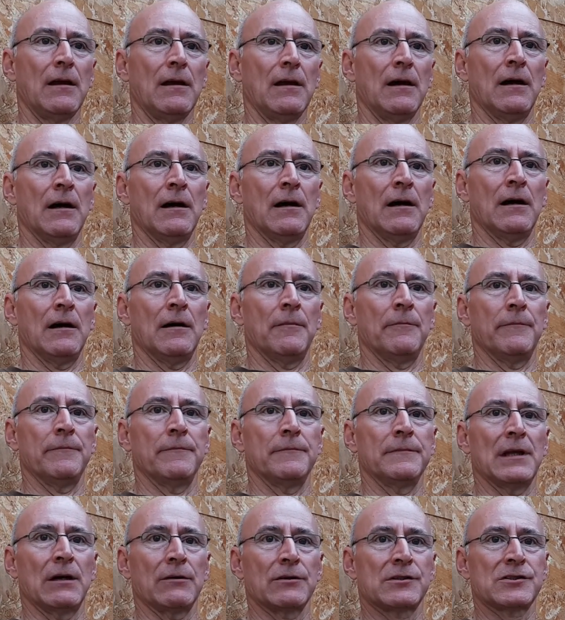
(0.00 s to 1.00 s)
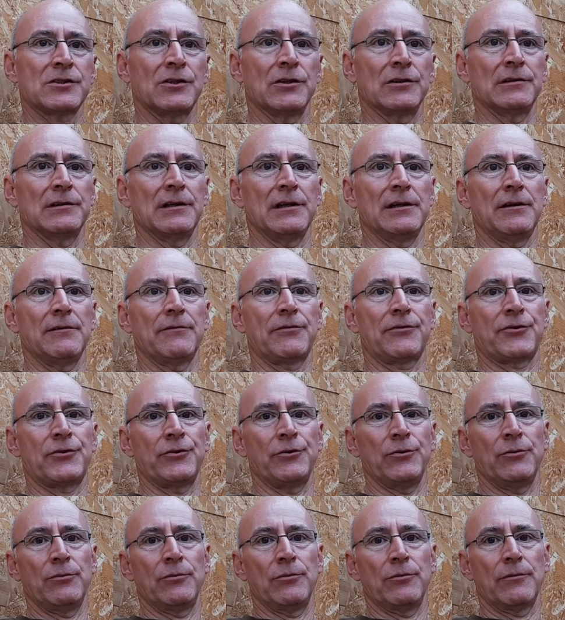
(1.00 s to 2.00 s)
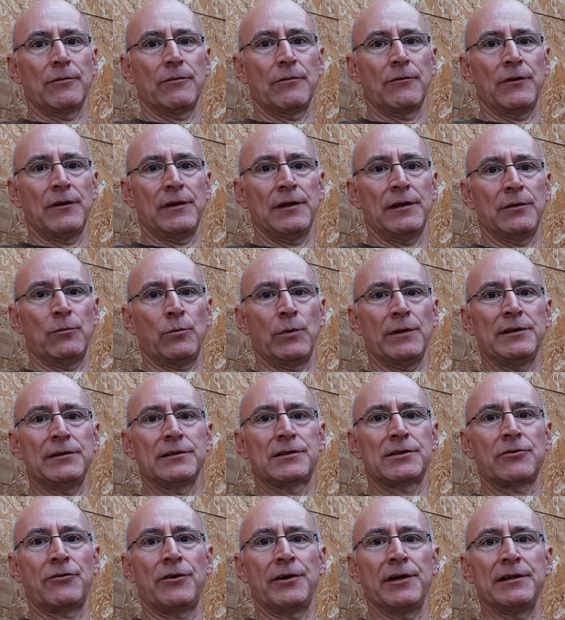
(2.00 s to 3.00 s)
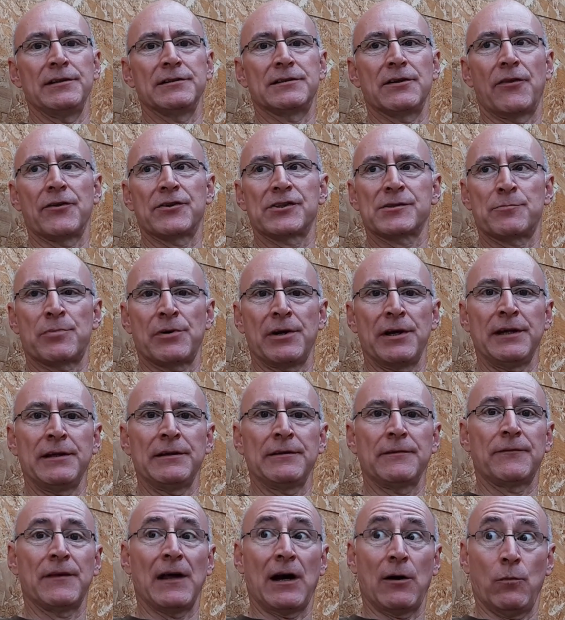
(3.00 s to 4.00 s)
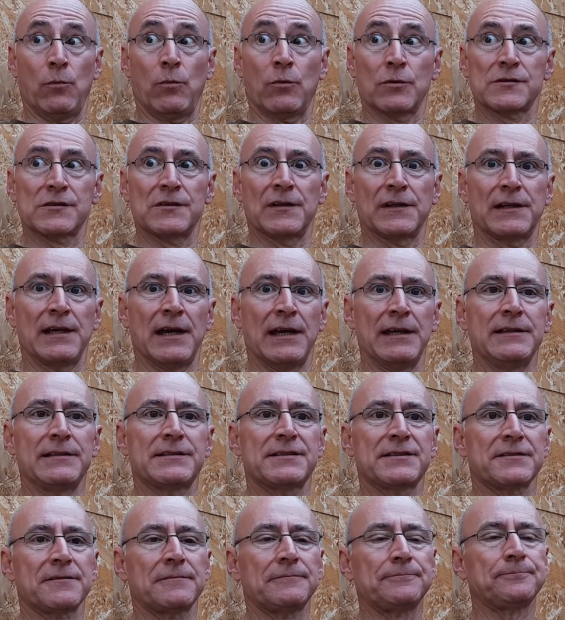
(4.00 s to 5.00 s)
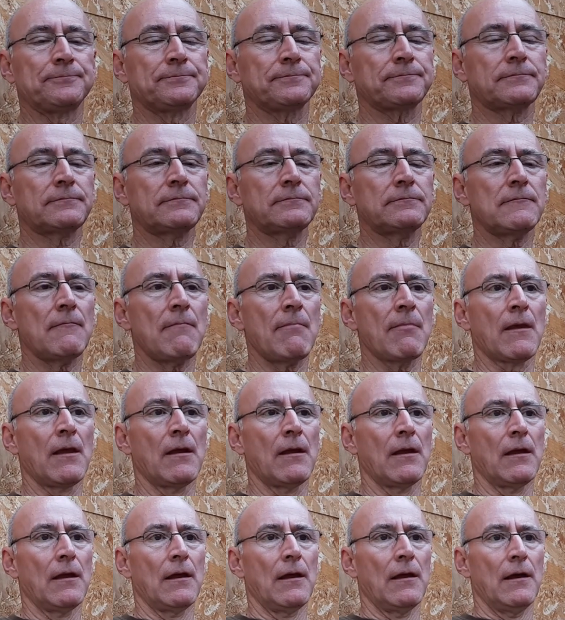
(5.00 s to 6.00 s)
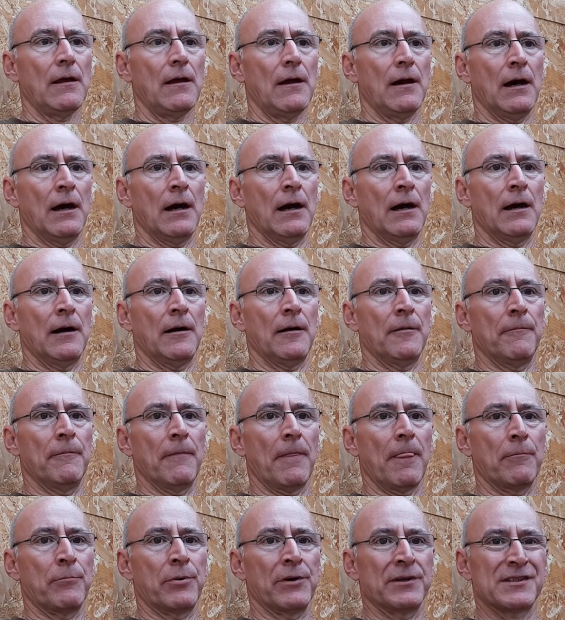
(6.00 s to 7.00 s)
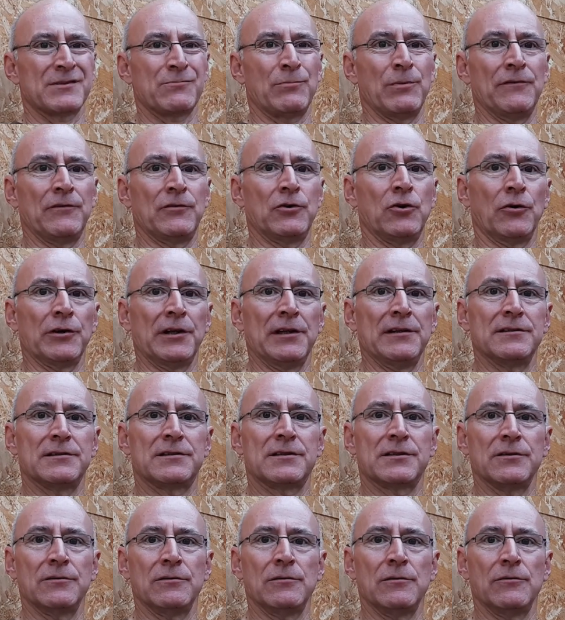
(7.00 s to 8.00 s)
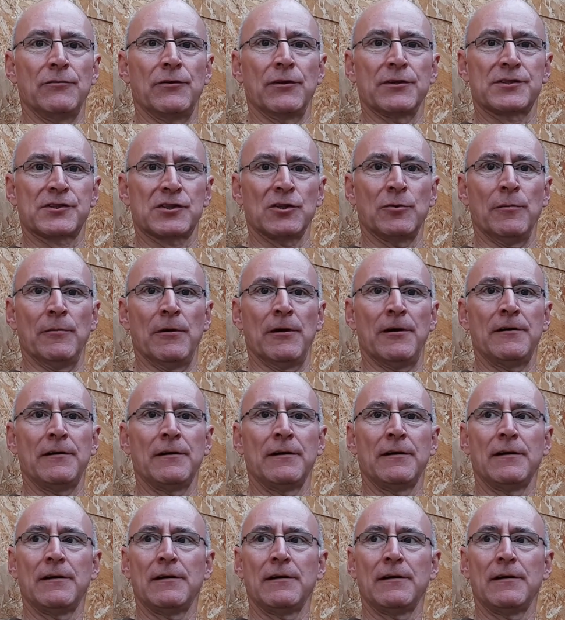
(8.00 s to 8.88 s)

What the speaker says: Now certainly through the winter and into the spring that was the case, but as we've gone into the summer,